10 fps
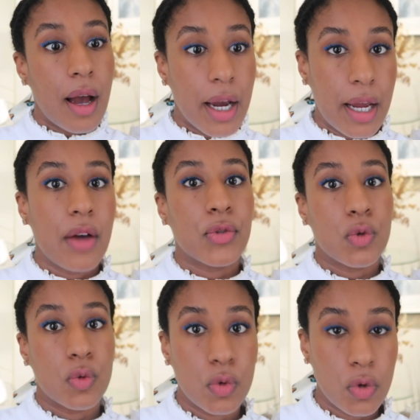I have
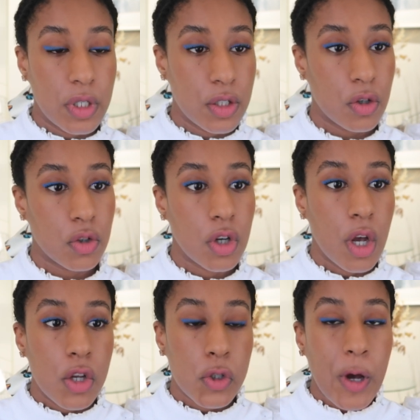to do the research.
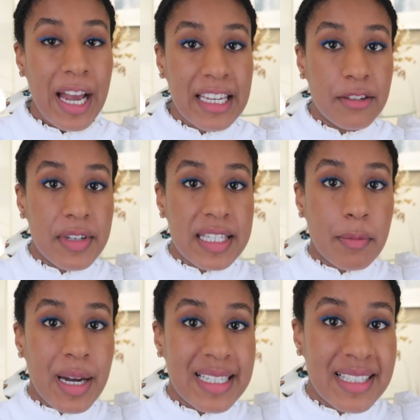So I invest
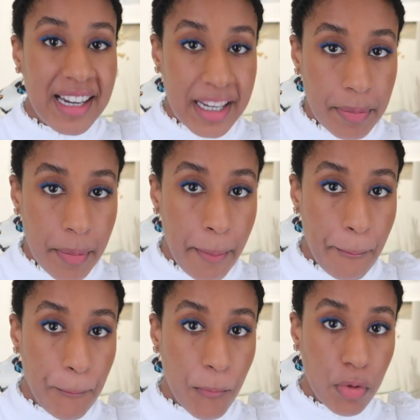my time
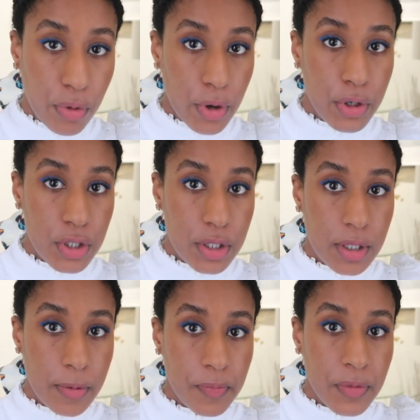first,
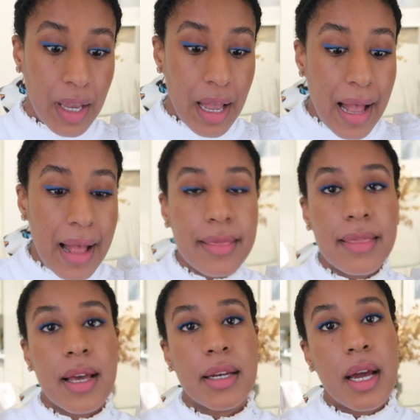and
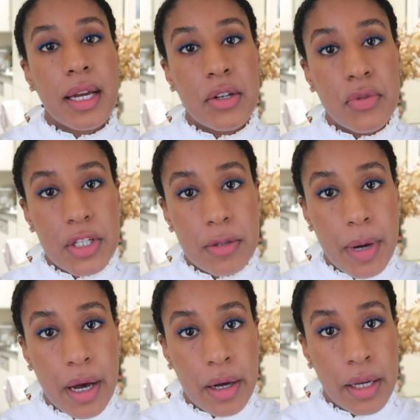then I invest
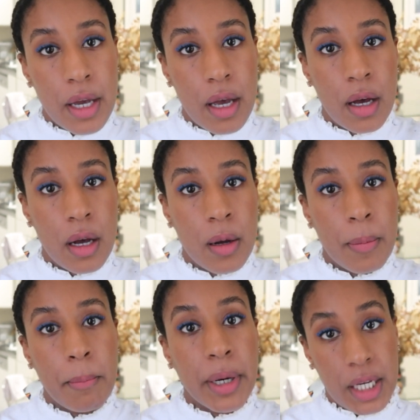my uh,
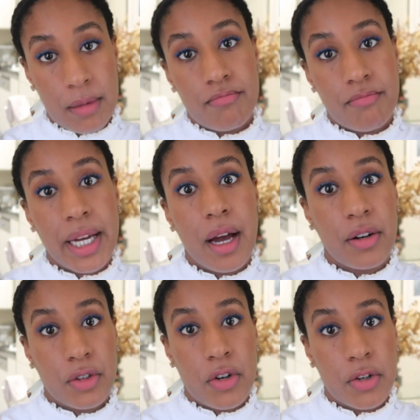money, my
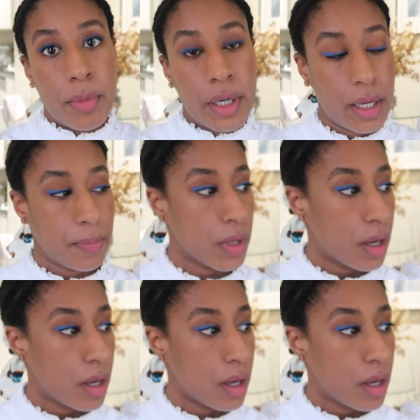hard-earned money.